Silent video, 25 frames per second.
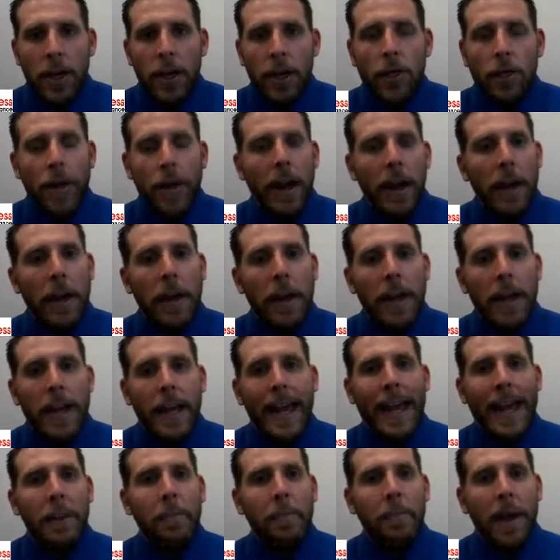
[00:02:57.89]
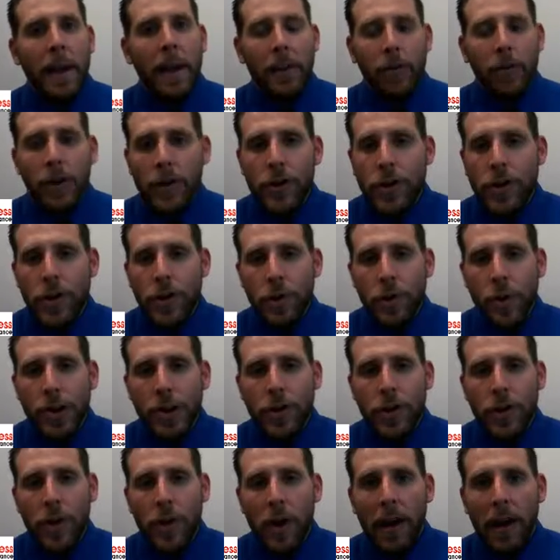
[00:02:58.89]
It can't benefit you
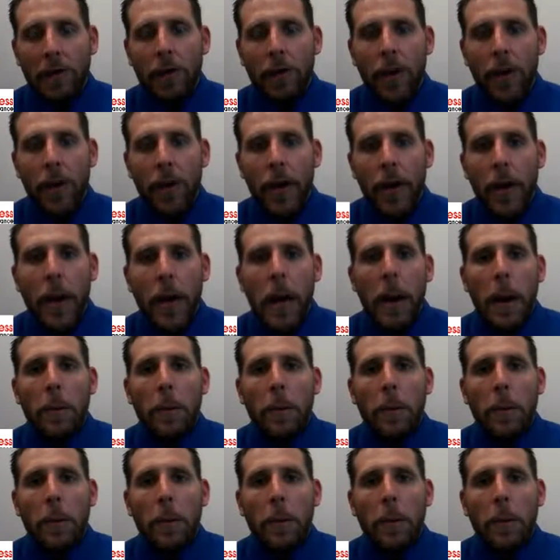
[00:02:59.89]
whatsoever,